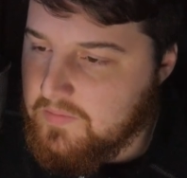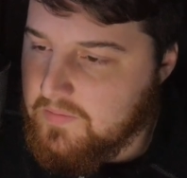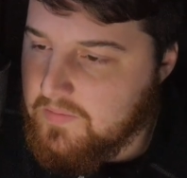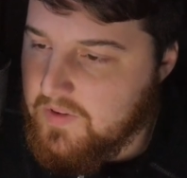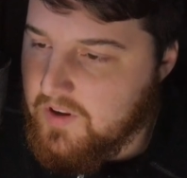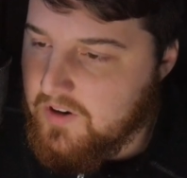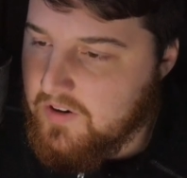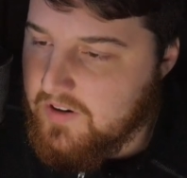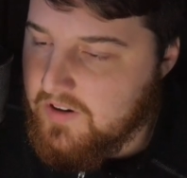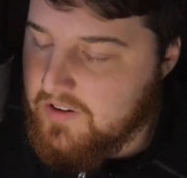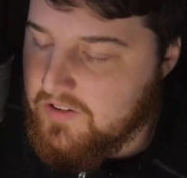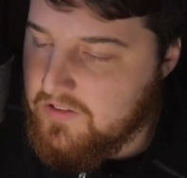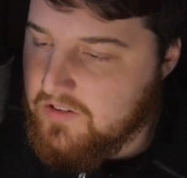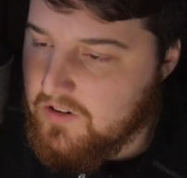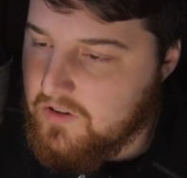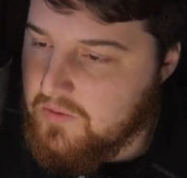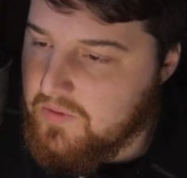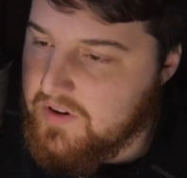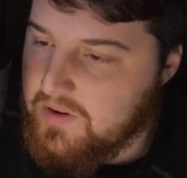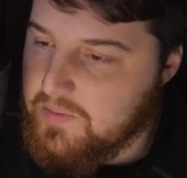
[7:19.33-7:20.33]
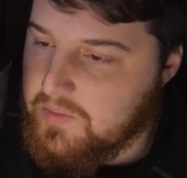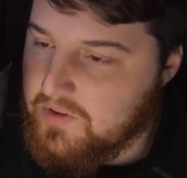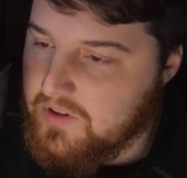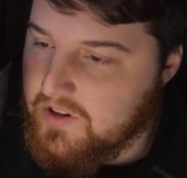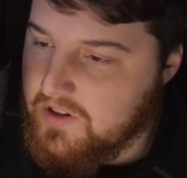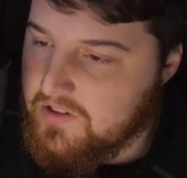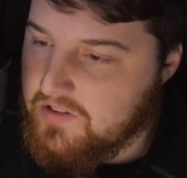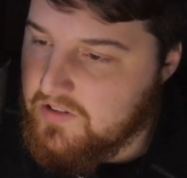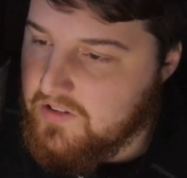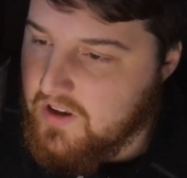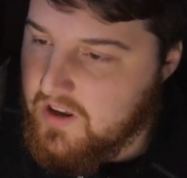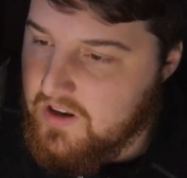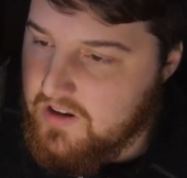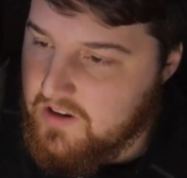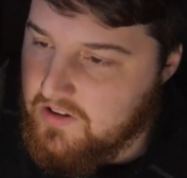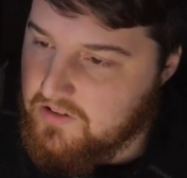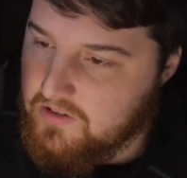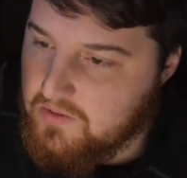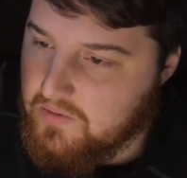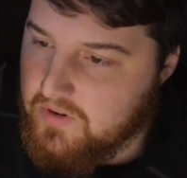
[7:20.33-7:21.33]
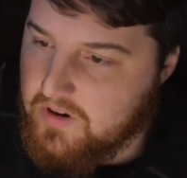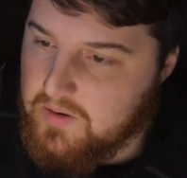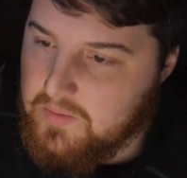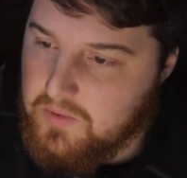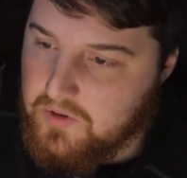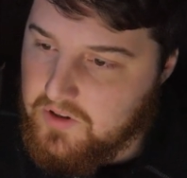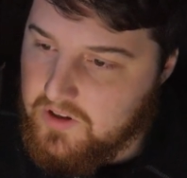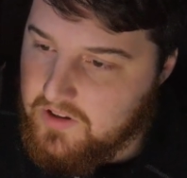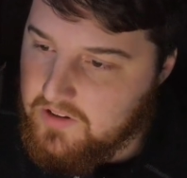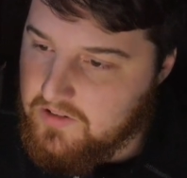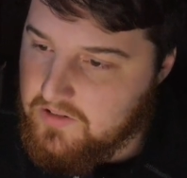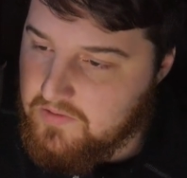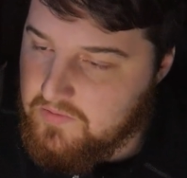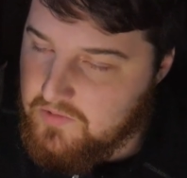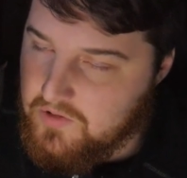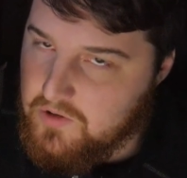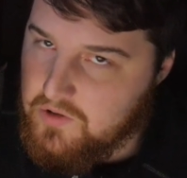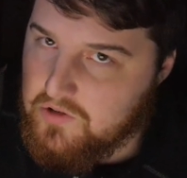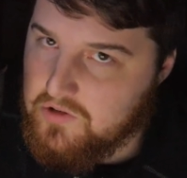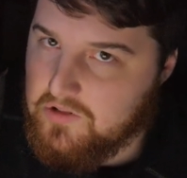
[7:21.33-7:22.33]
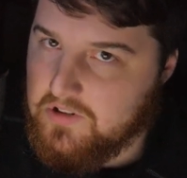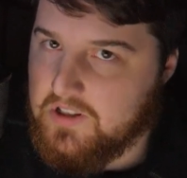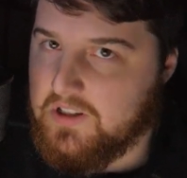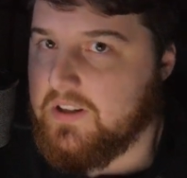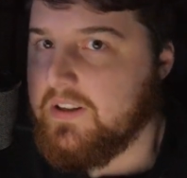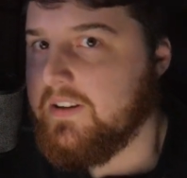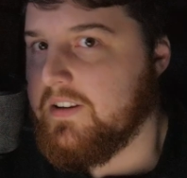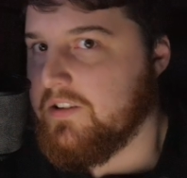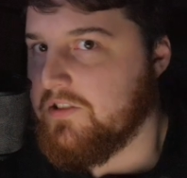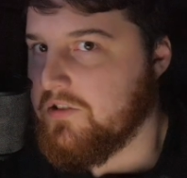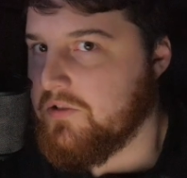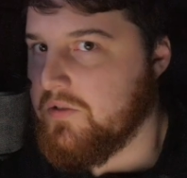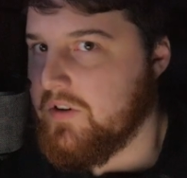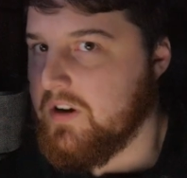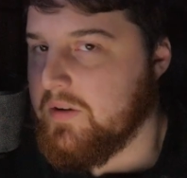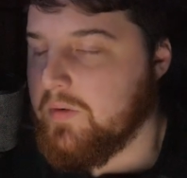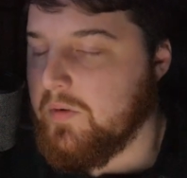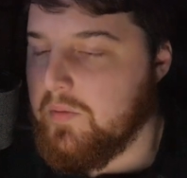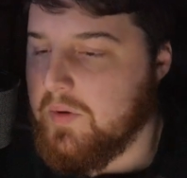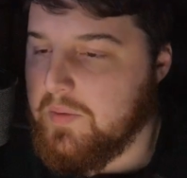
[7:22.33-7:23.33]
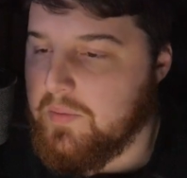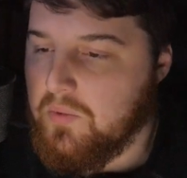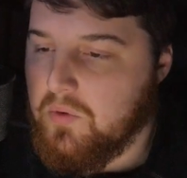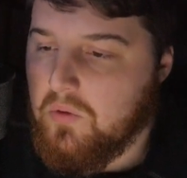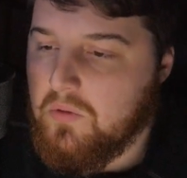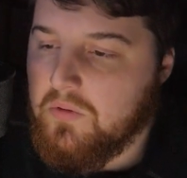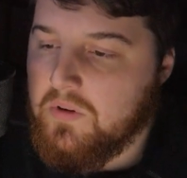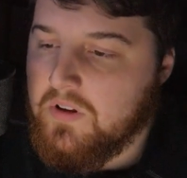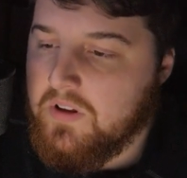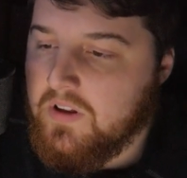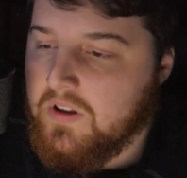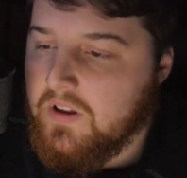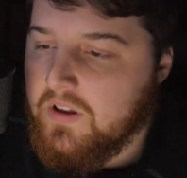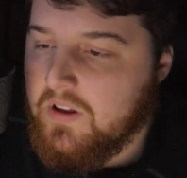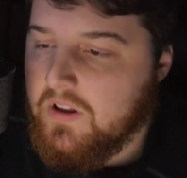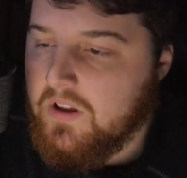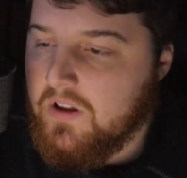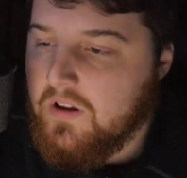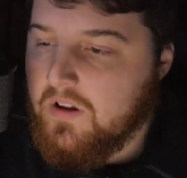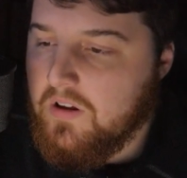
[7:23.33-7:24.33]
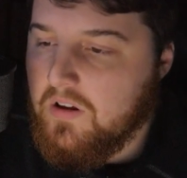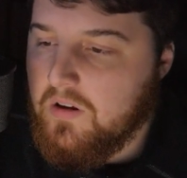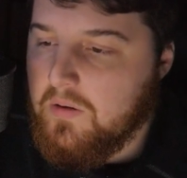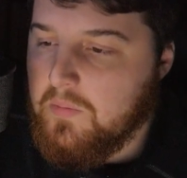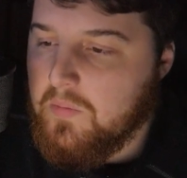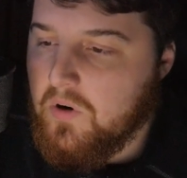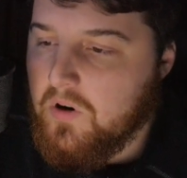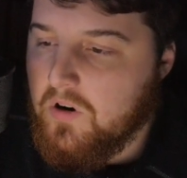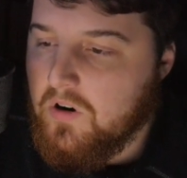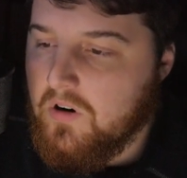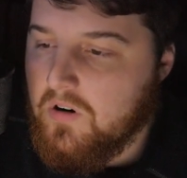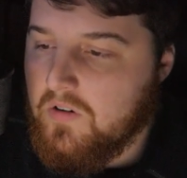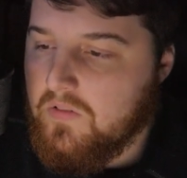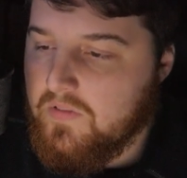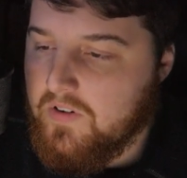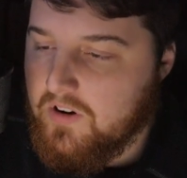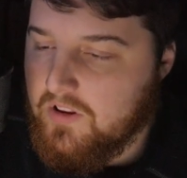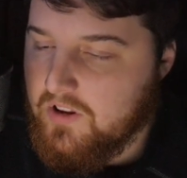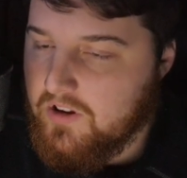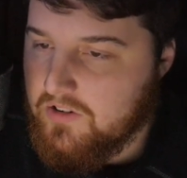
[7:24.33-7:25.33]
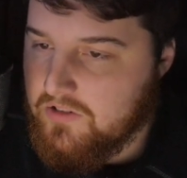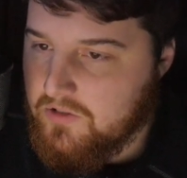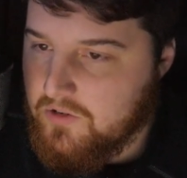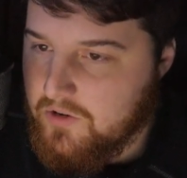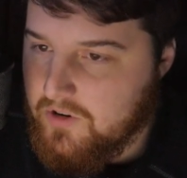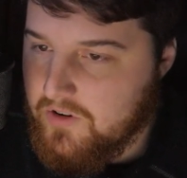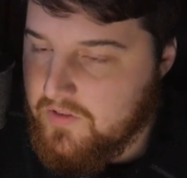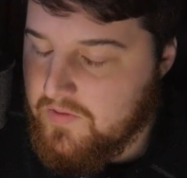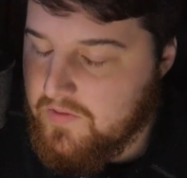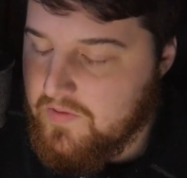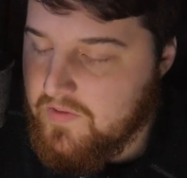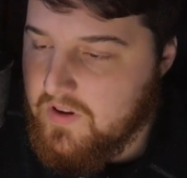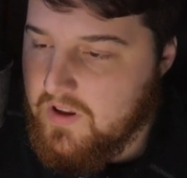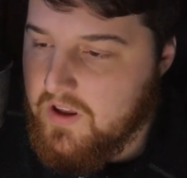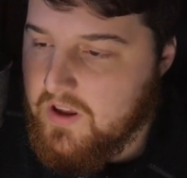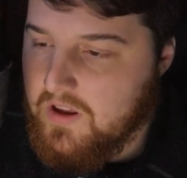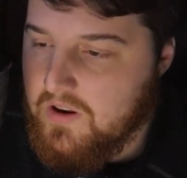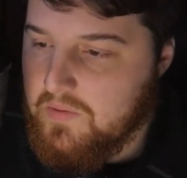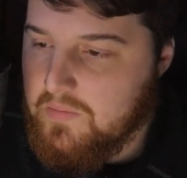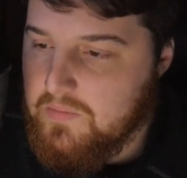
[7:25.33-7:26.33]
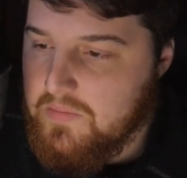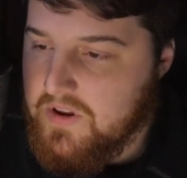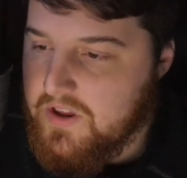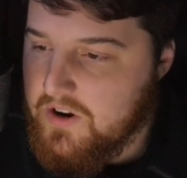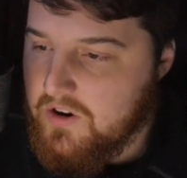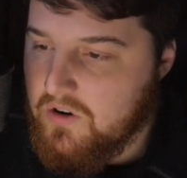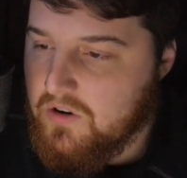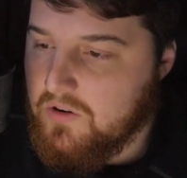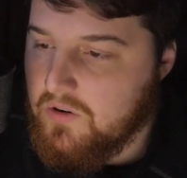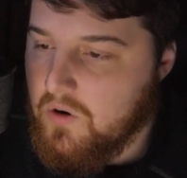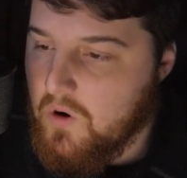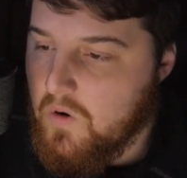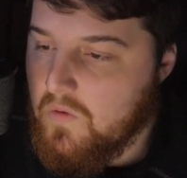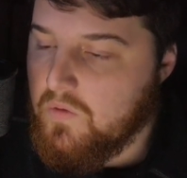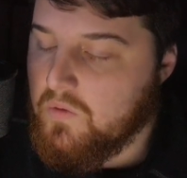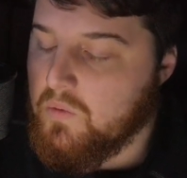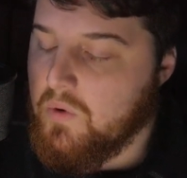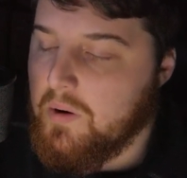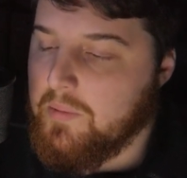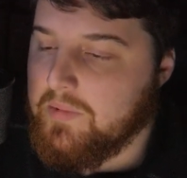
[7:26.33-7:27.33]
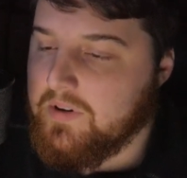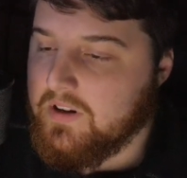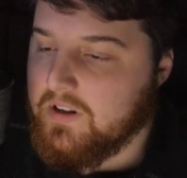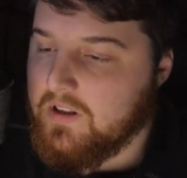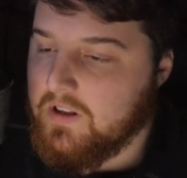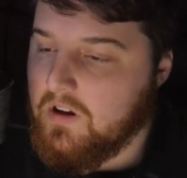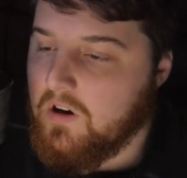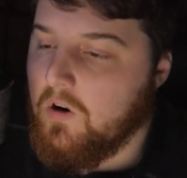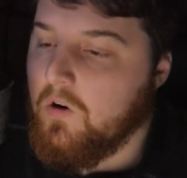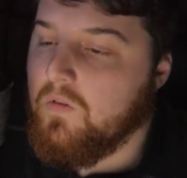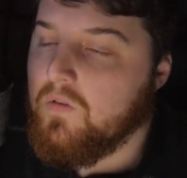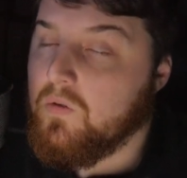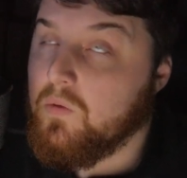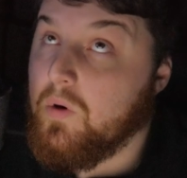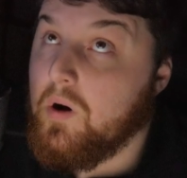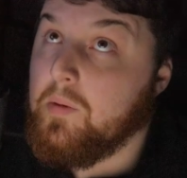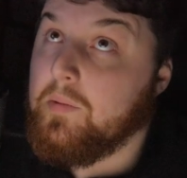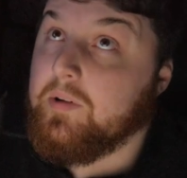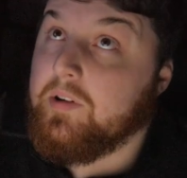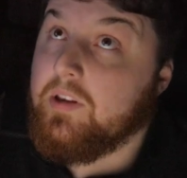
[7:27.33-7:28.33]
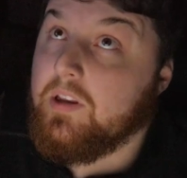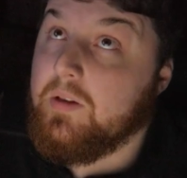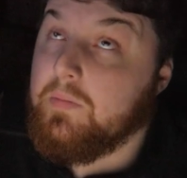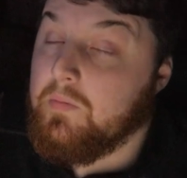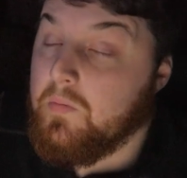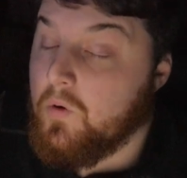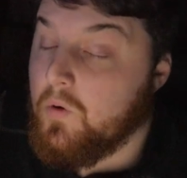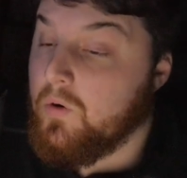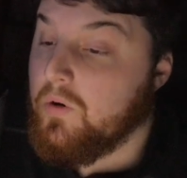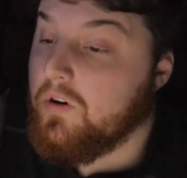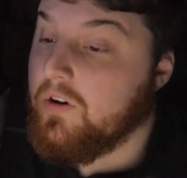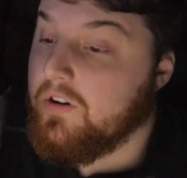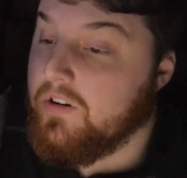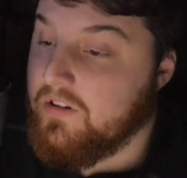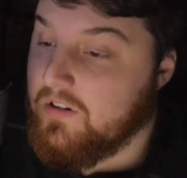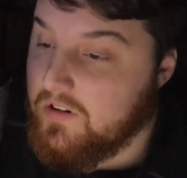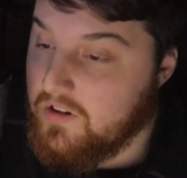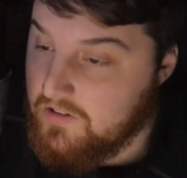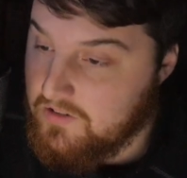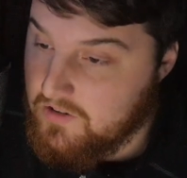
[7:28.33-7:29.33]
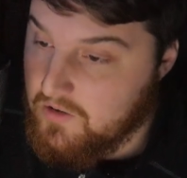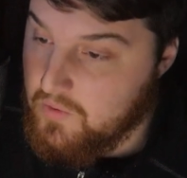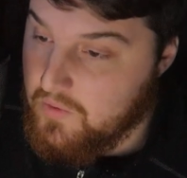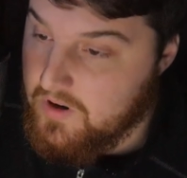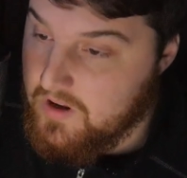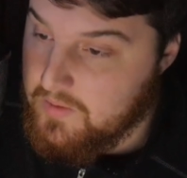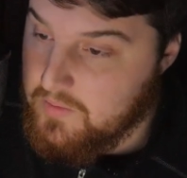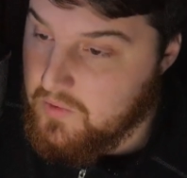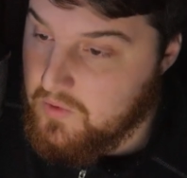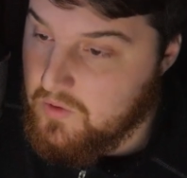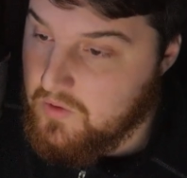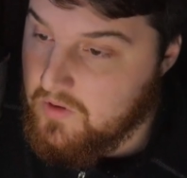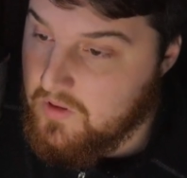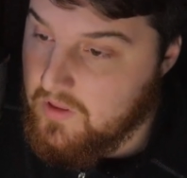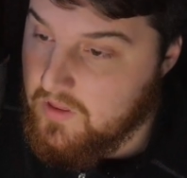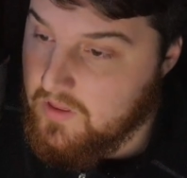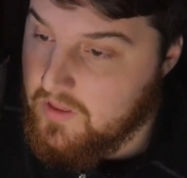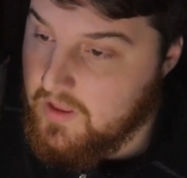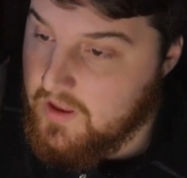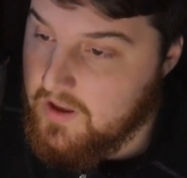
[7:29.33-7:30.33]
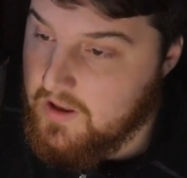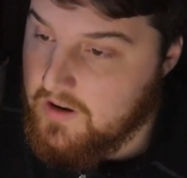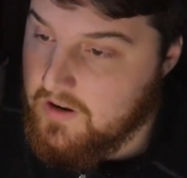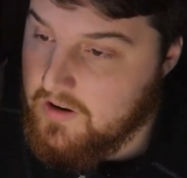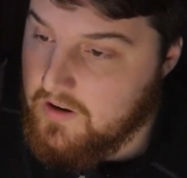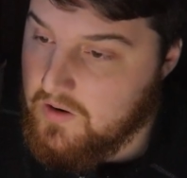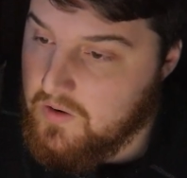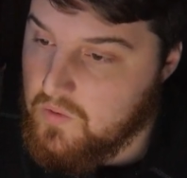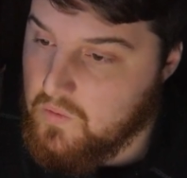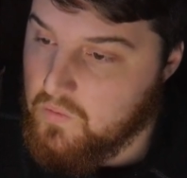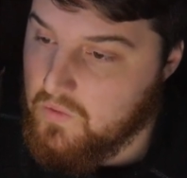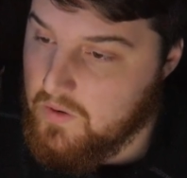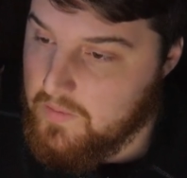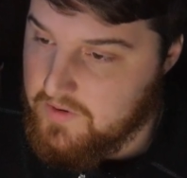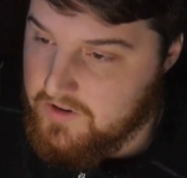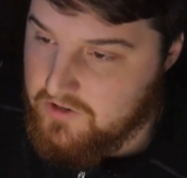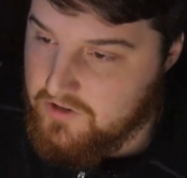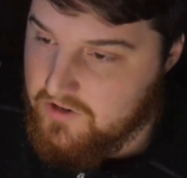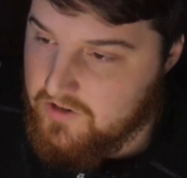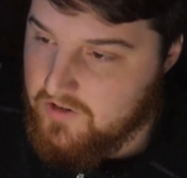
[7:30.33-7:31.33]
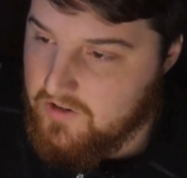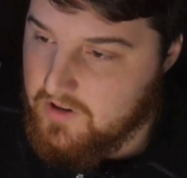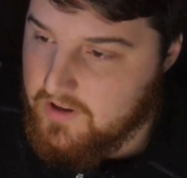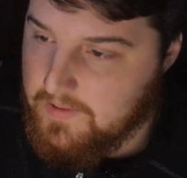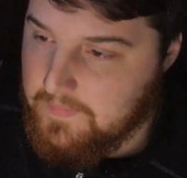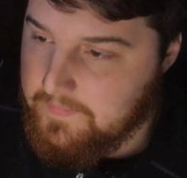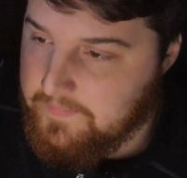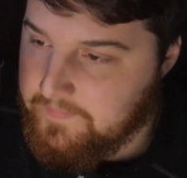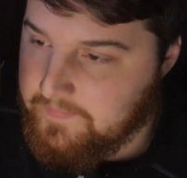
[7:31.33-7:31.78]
there is agreeableness and disagreeableness. Usually disagreeable people are fairly assertive, and men are overwhelmingly more disagreeable than women generally.